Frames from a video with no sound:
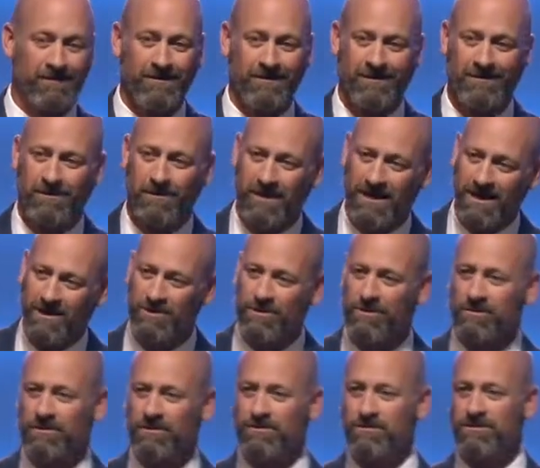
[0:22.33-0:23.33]
to
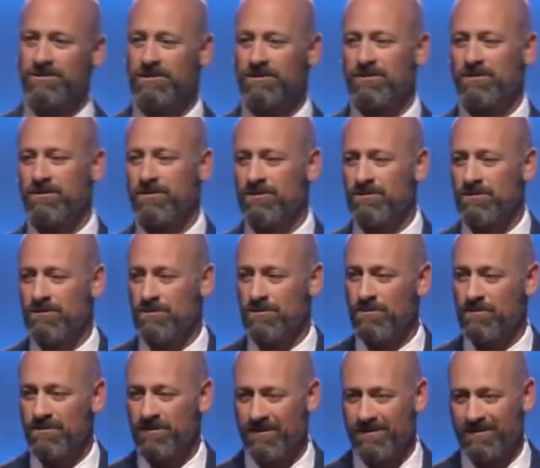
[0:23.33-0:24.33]
introduce to
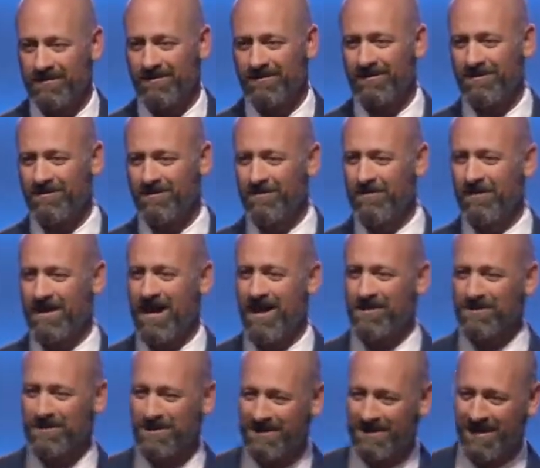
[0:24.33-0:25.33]
you the
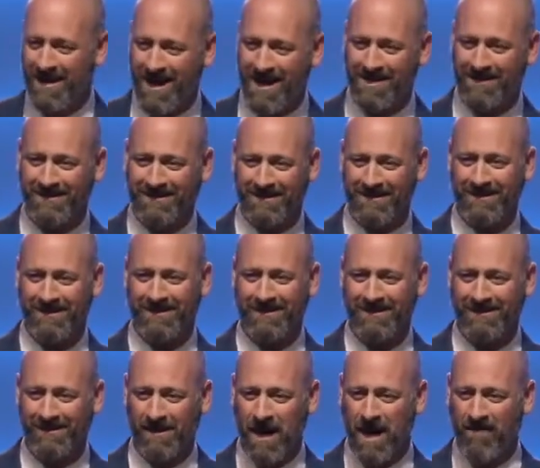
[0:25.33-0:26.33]

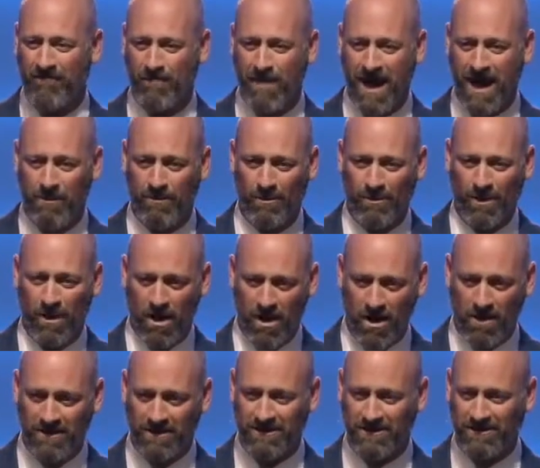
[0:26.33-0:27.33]
2019 Life Bible
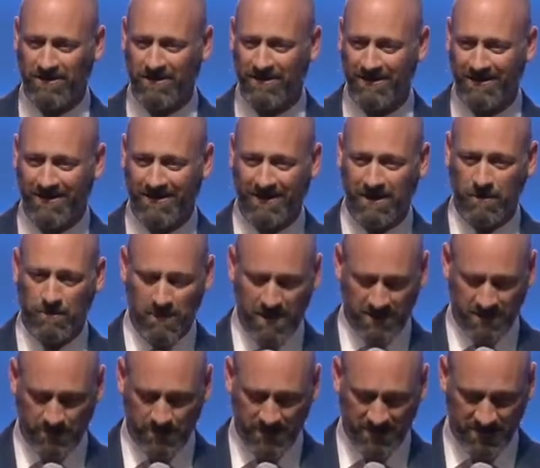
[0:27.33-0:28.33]
College
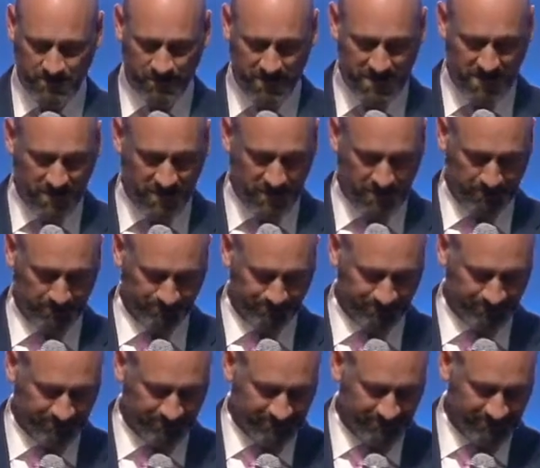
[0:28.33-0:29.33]
Commencement Speaker.
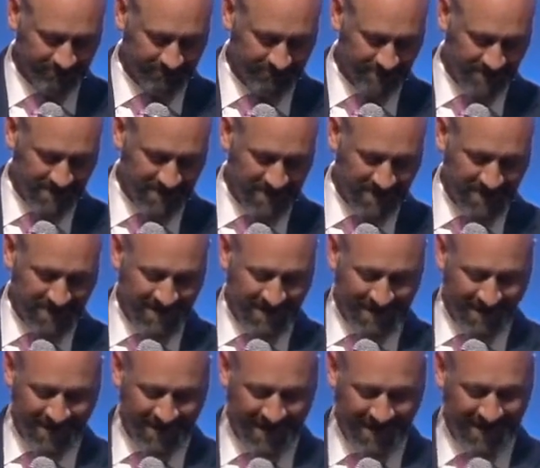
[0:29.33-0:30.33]

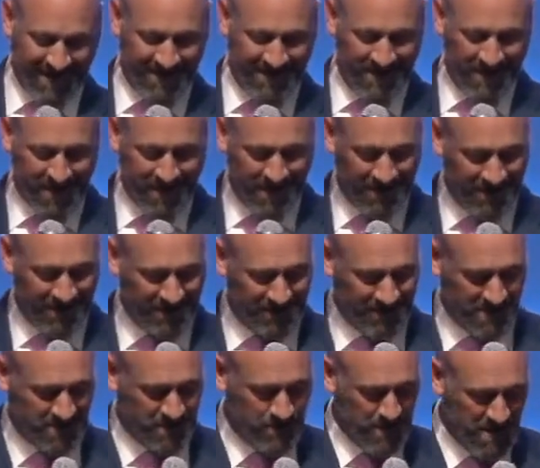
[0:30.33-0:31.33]
And
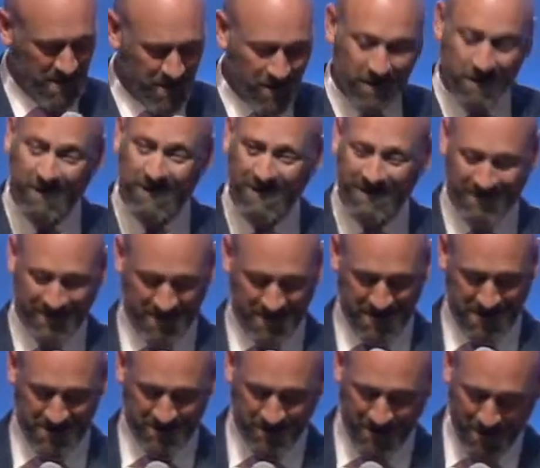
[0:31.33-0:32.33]
this speaker,
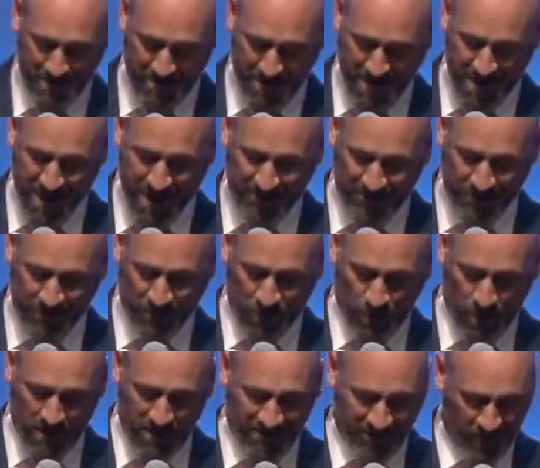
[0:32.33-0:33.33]
he's been married for
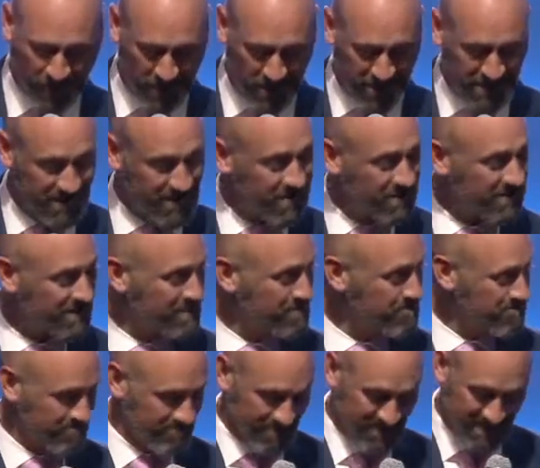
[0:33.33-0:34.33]
24 years.
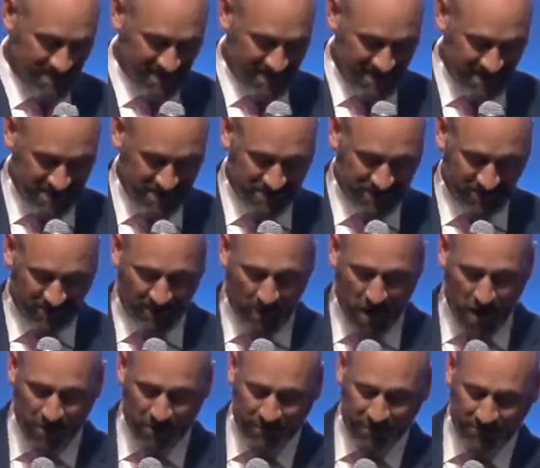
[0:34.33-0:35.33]
He's the
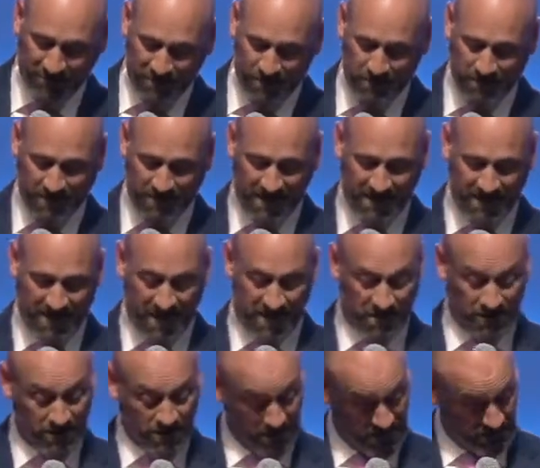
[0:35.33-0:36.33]
father of 2
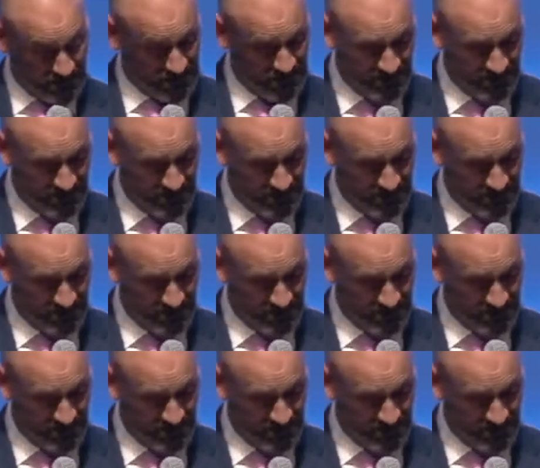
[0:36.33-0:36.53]
teenage children,